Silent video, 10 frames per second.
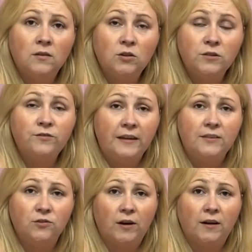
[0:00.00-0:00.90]
Does
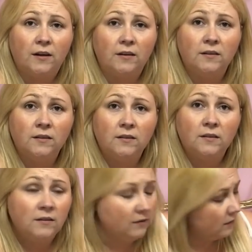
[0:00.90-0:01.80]
face tracker,
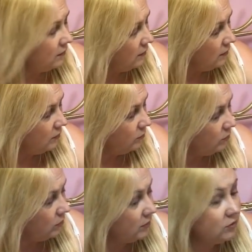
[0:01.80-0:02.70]

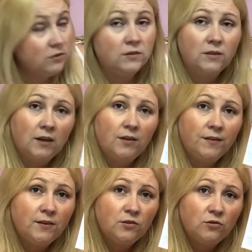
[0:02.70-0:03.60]
but it doesn't say on
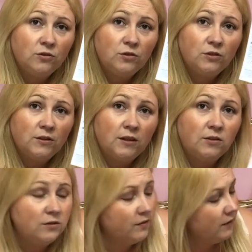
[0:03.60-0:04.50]
the instructions that it
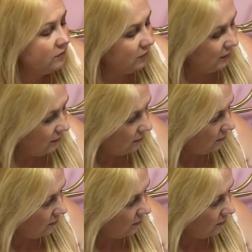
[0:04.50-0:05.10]
does face tracker.